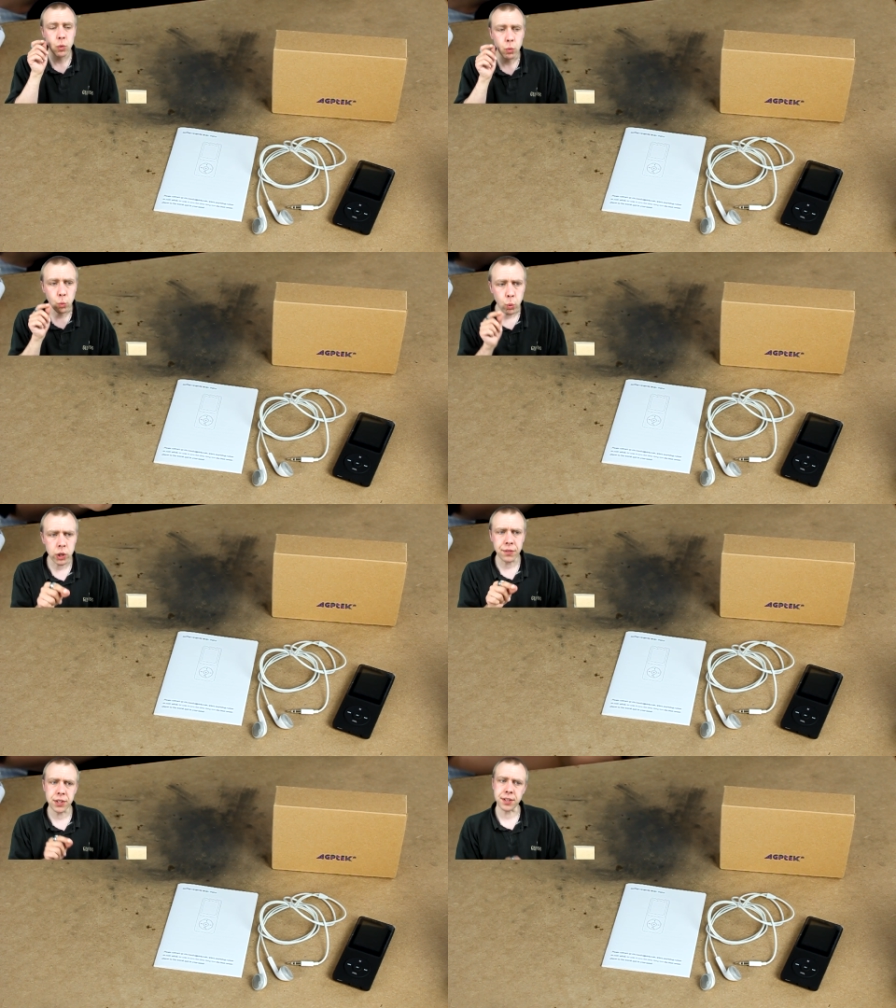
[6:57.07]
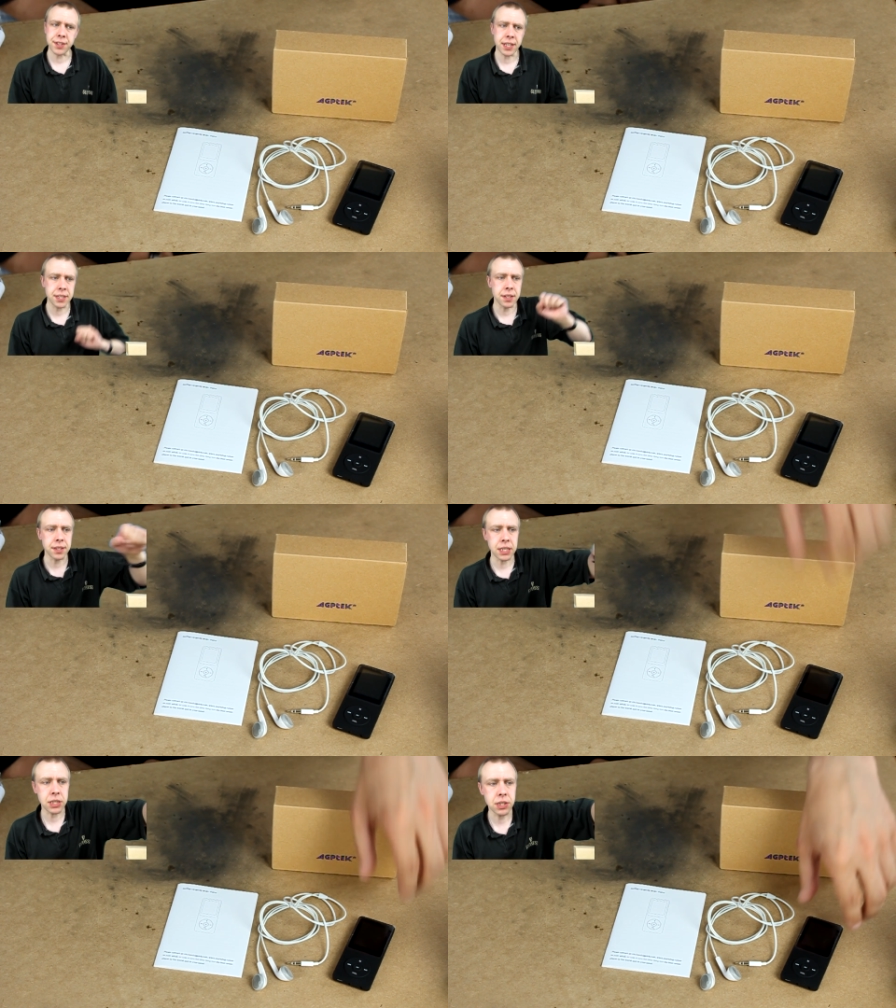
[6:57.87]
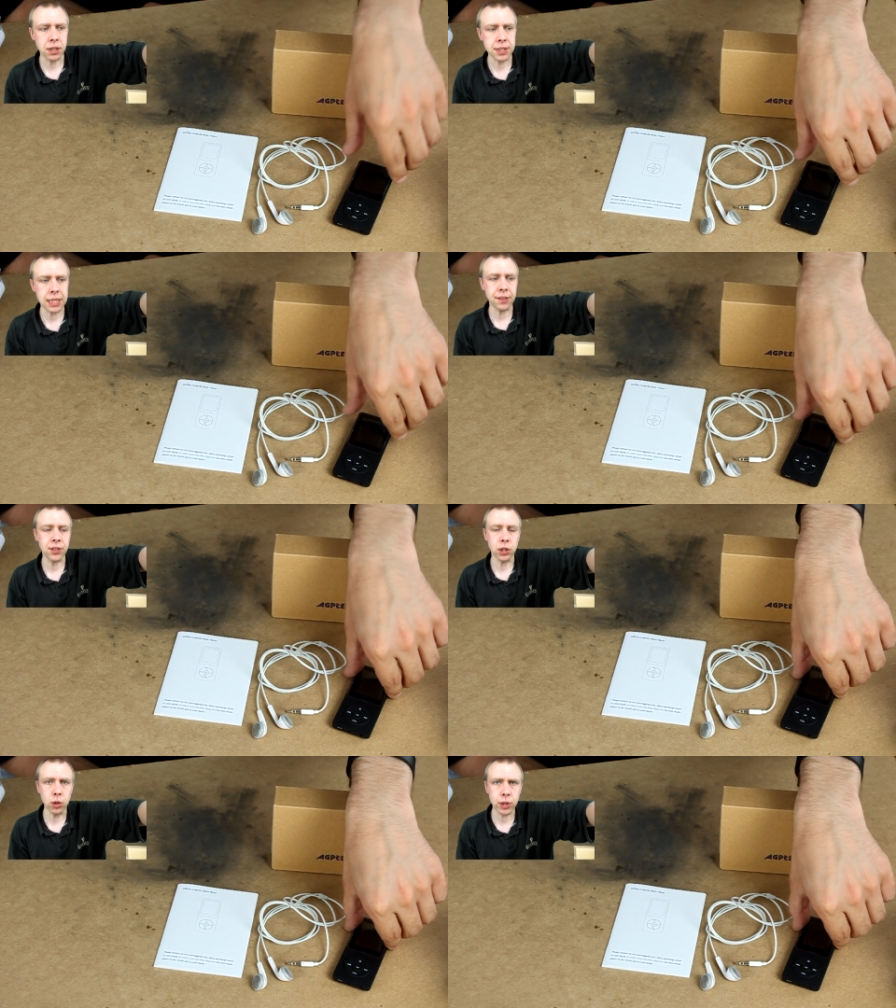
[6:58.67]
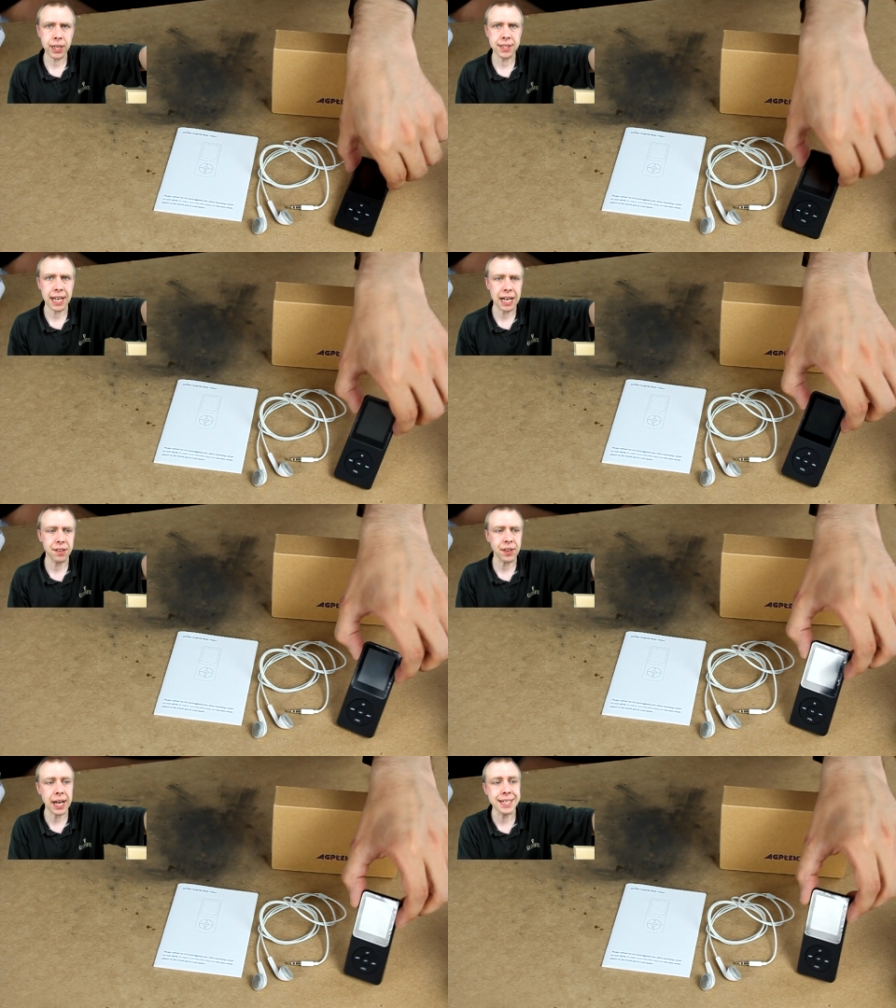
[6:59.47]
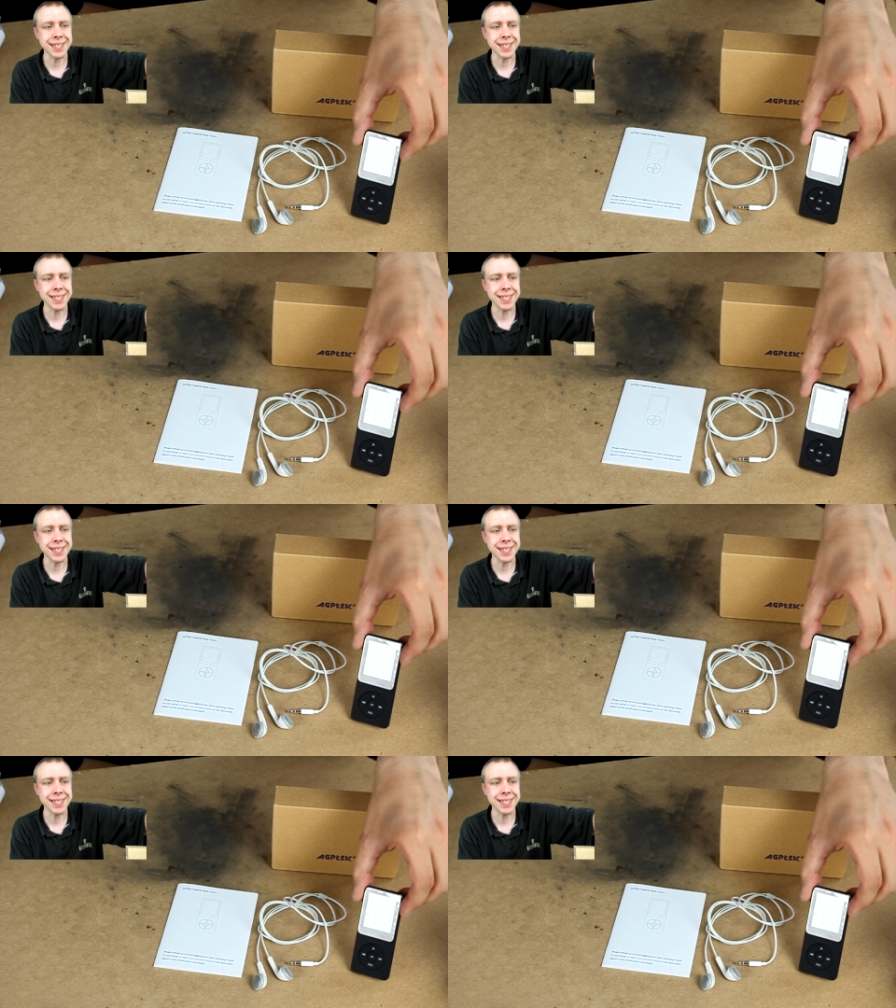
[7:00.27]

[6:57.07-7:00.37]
One of the other things that this does, if you're looking to have a